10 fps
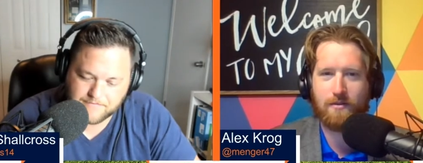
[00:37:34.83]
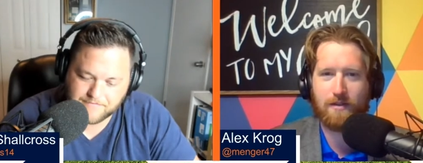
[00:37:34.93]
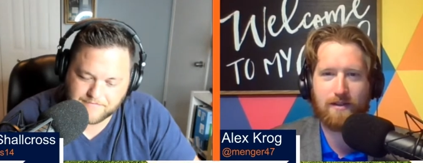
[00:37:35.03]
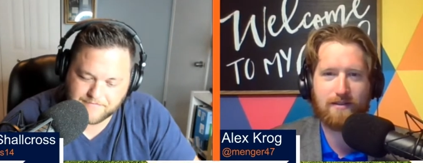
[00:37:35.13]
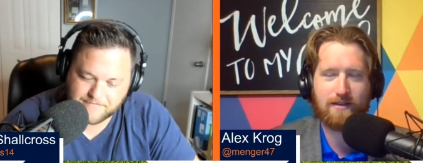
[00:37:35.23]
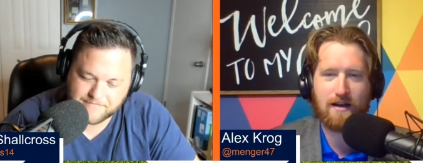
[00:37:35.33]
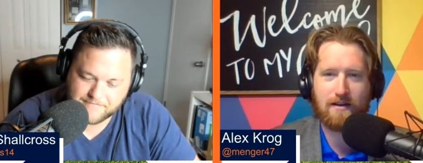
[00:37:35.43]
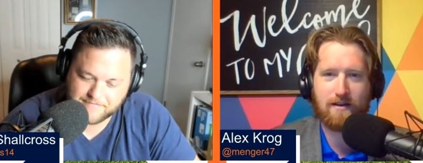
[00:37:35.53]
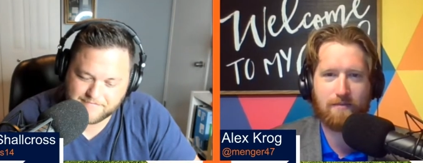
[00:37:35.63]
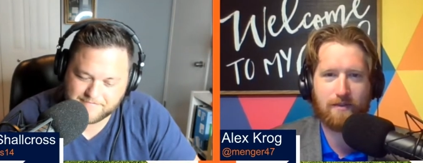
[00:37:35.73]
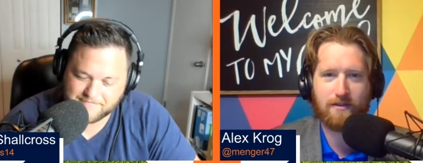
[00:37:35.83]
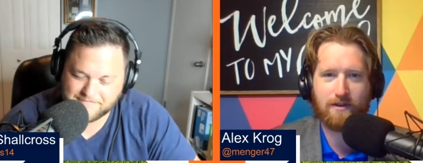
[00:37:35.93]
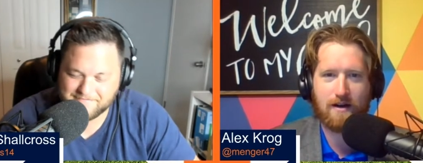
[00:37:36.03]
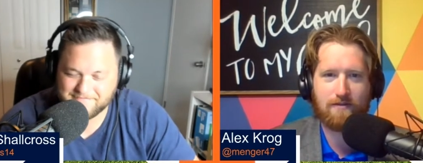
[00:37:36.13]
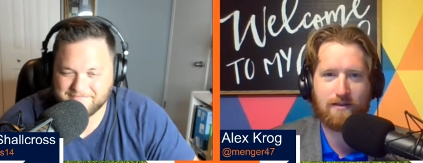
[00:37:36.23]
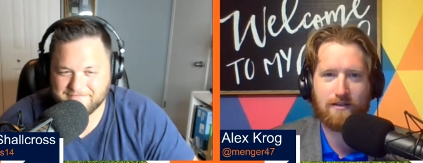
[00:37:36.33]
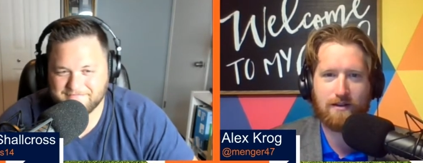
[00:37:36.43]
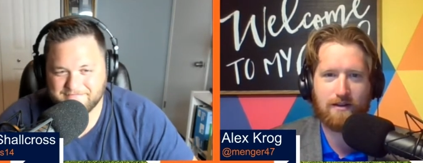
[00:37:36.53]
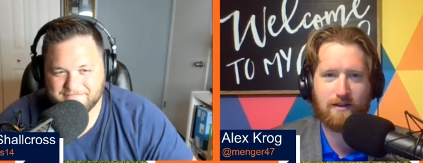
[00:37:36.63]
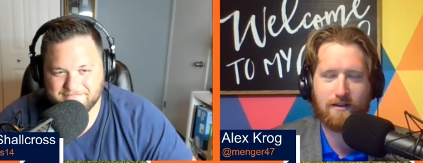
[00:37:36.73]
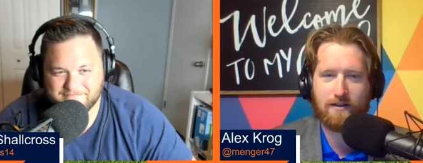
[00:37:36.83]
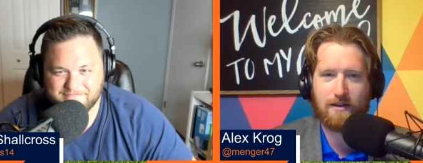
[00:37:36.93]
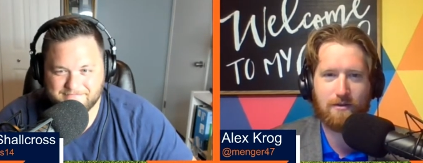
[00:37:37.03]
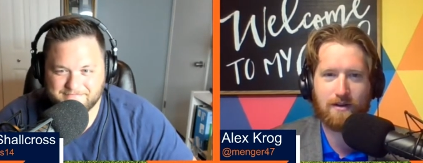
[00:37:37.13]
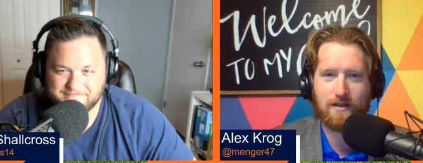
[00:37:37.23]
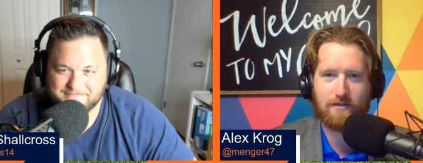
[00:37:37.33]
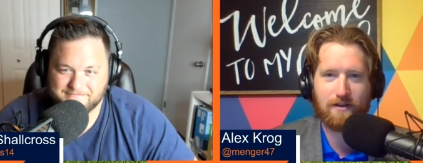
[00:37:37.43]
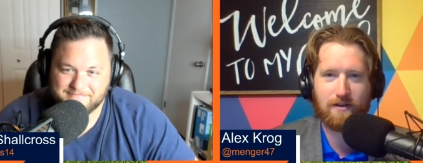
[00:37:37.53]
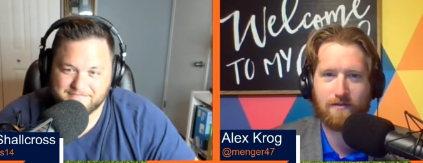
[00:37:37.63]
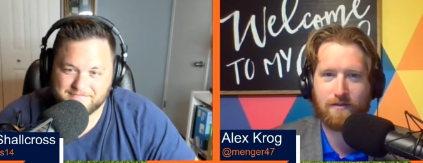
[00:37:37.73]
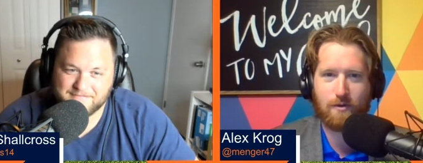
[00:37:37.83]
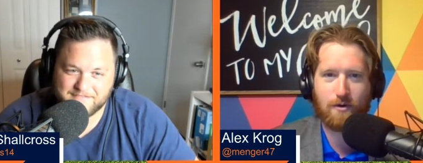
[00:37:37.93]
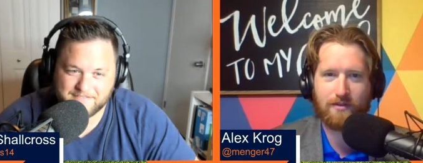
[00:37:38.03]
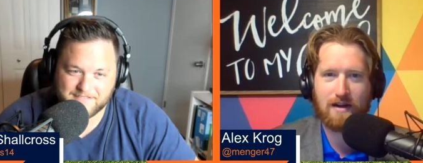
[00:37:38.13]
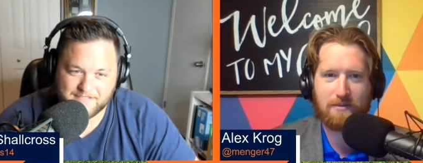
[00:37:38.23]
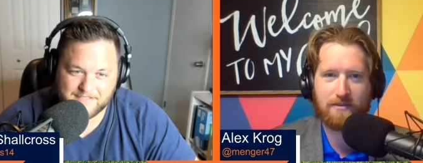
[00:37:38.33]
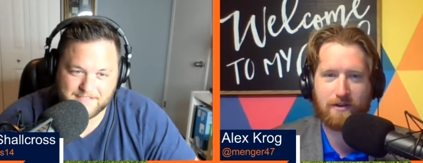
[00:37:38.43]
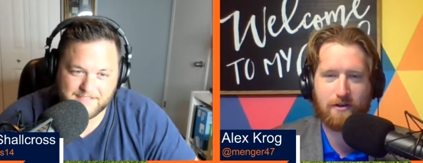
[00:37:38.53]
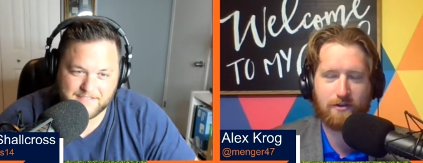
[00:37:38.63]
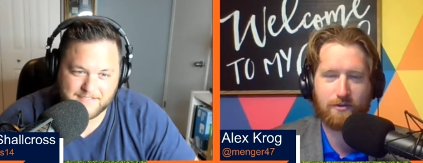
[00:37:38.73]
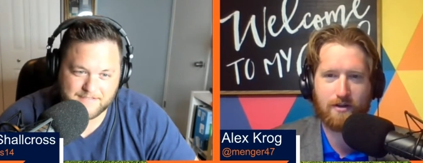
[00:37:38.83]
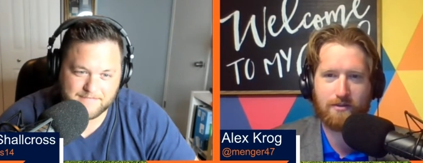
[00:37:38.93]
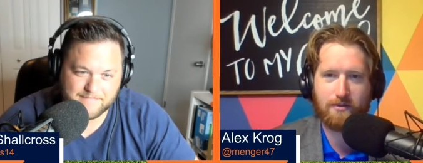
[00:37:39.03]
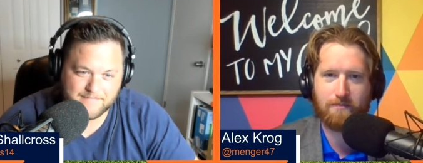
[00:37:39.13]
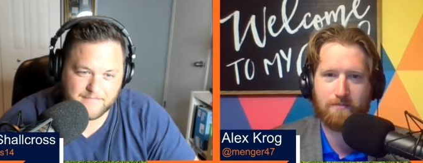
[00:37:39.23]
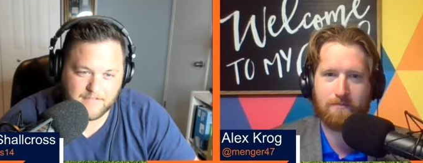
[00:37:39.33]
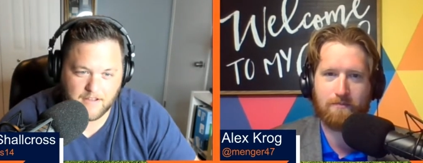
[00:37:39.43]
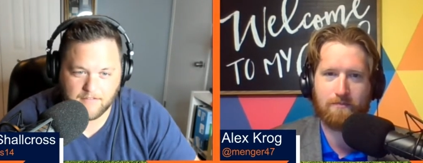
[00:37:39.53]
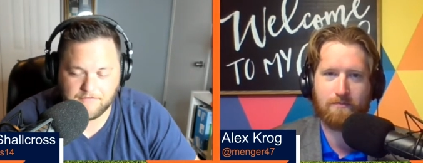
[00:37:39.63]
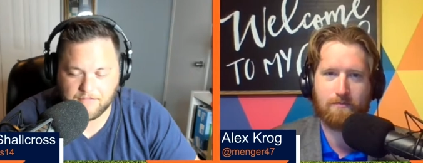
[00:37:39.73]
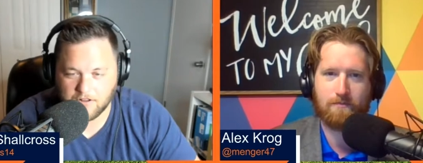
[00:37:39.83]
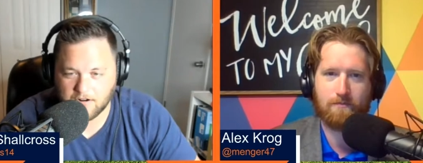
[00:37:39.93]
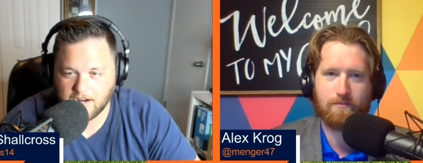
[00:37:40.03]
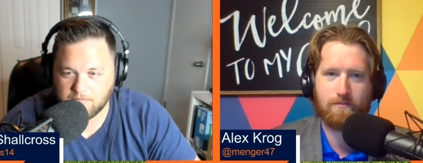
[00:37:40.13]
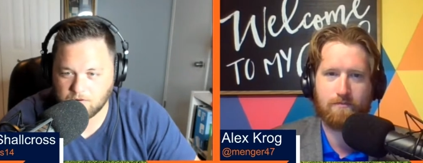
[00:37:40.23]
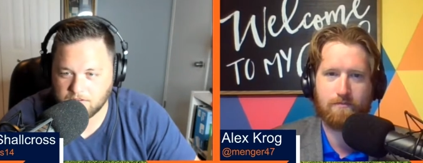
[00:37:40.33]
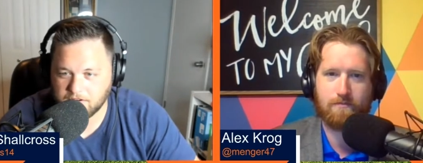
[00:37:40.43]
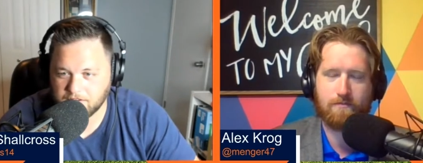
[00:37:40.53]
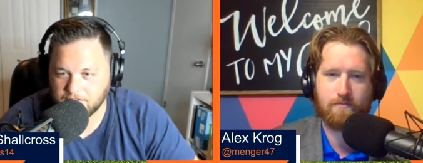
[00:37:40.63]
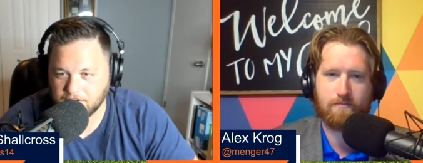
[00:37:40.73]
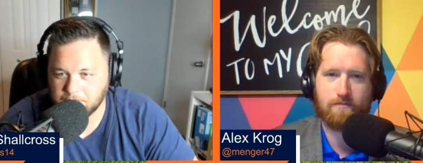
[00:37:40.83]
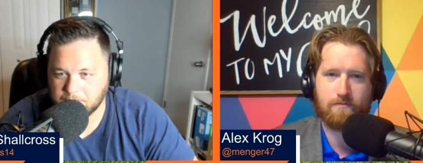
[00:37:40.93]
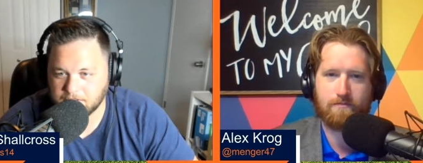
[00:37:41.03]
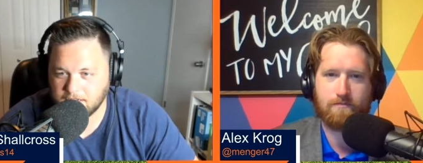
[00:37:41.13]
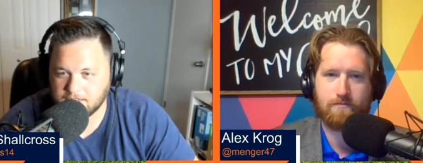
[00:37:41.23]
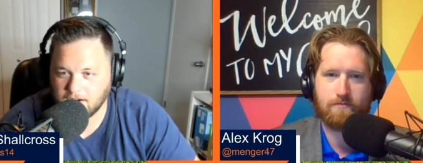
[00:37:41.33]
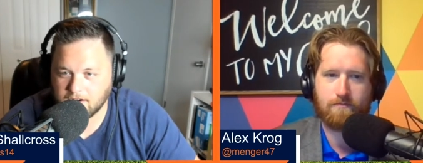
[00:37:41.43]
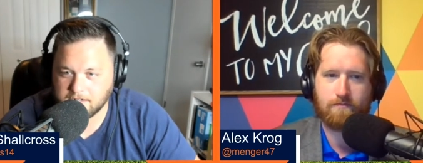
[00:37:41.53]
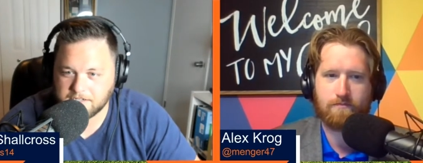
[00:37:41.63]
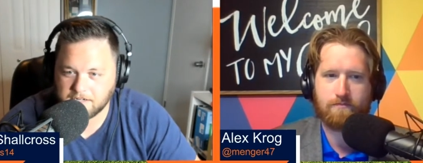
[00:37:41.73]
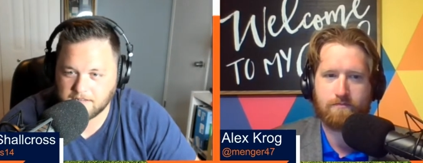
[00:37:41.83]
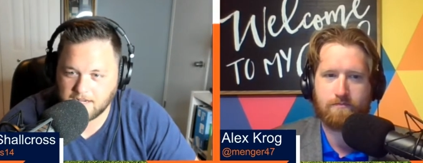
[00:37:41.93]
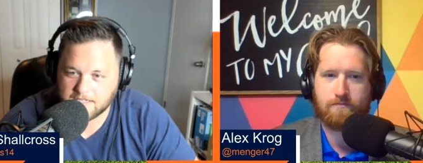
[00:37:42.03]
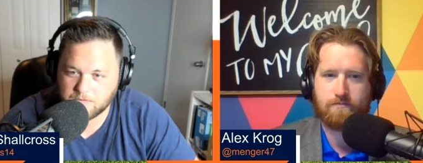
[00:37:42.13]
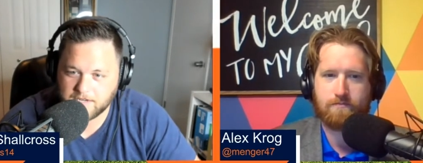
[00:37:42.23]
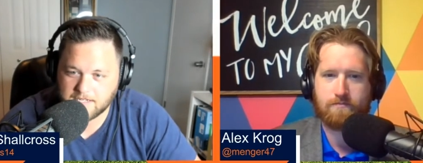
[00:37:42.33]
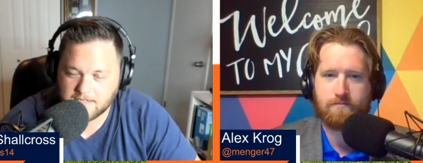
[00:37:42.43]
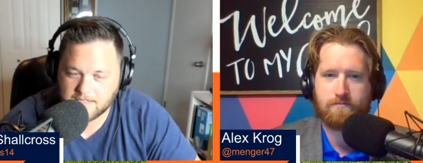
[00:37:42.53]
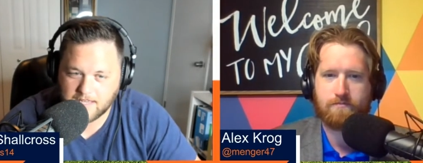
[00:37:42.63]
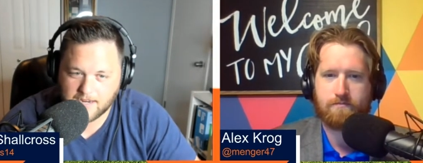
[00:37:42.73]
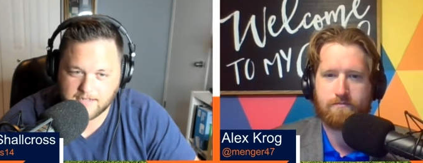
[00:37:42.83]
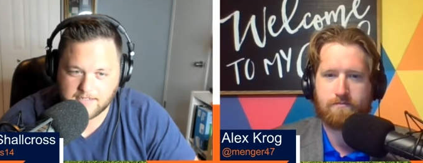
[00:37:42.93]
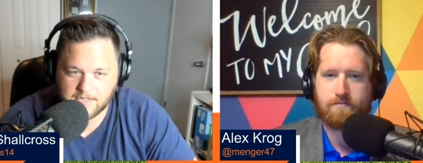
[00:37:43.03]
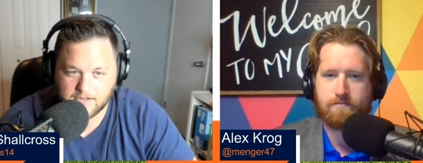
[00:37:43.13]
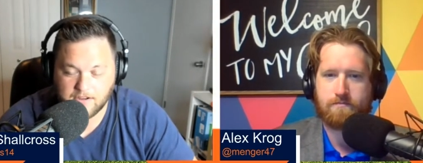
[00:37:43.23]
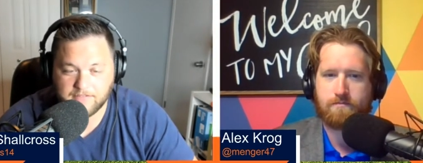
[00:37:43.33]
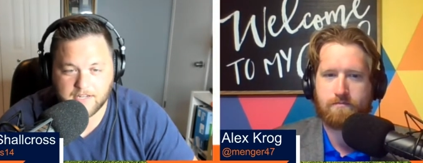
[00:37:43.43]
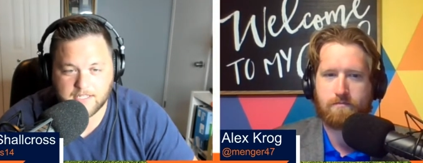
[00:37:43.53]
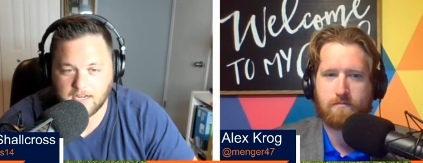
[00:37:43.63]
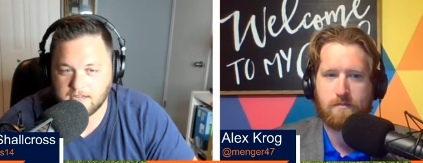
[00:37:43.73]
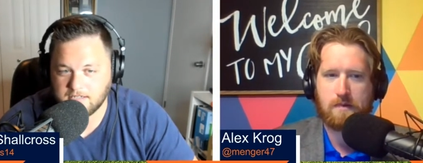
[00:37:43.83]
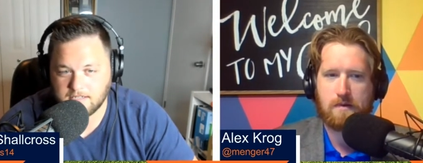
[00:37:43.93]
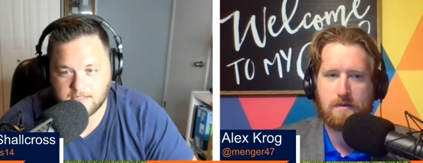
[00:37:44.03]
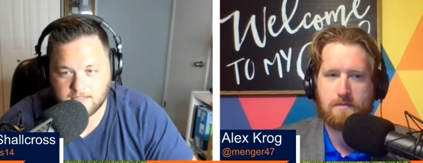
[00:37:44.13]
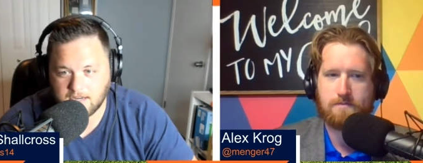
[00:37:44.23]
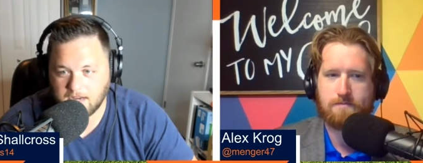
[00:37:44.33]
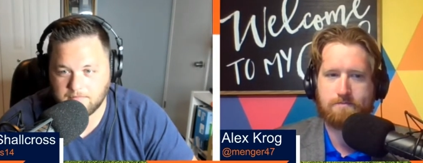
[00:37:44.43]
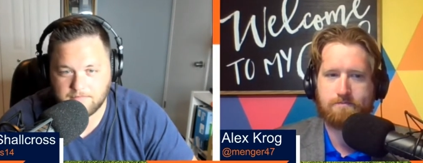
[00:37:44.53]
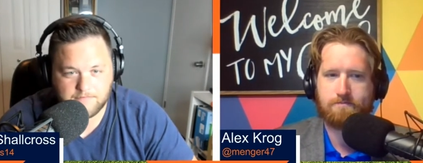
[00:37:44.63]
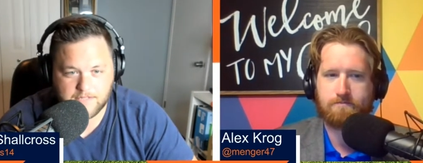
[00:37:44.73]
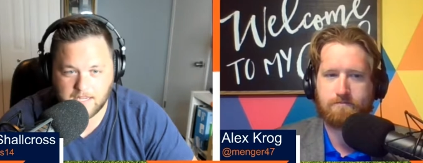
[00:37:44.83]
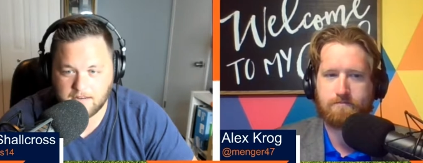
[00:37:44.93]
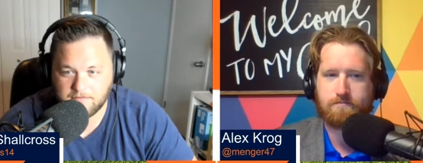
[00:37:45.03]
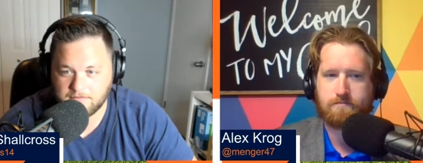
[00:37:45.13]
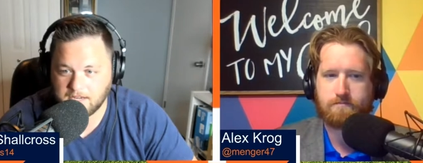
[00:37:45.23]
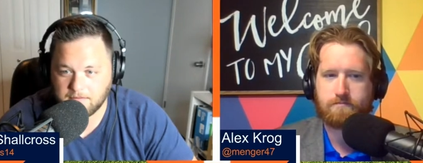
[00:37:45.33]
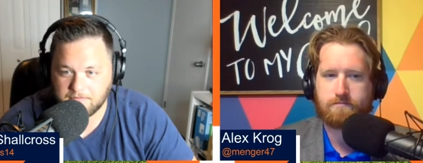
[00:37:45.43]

Speaker 1: but they signed him this offseason and he was on the field for more snaps than Cooks was.
Speaker 2: Fuller had more than a 30% target share last week. Does that continue? If it does, he's a top 10 top